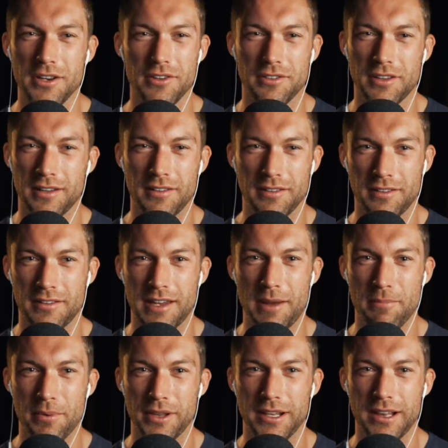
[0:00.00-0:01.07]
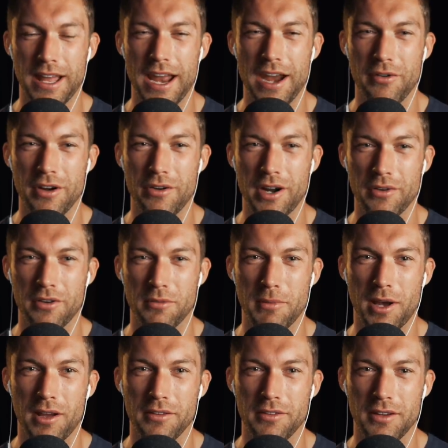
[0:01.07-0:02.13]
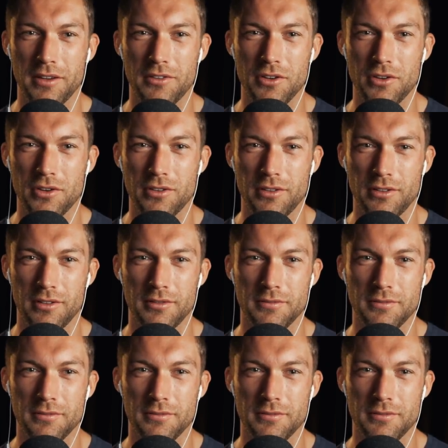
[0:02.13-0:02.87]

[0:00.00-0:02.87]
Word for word: just get to stamp a little area out on Mars and it's yours?